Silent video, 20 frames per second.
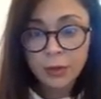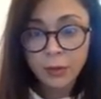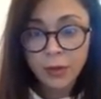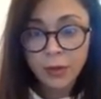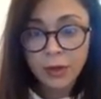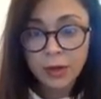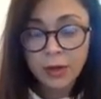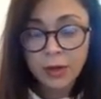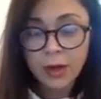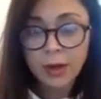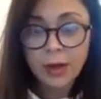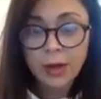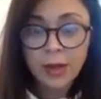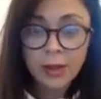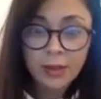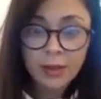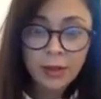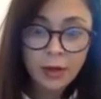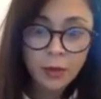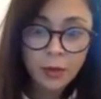week 9,
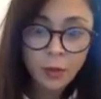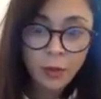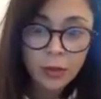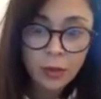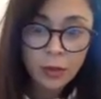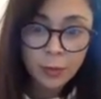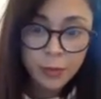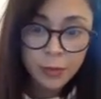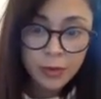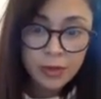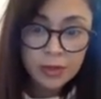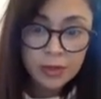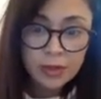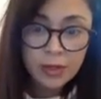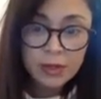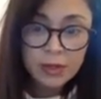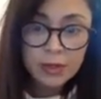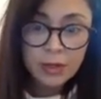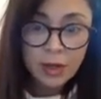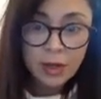and then what the book
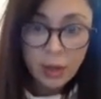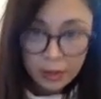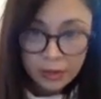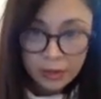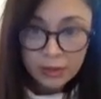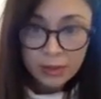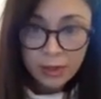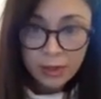says, Kant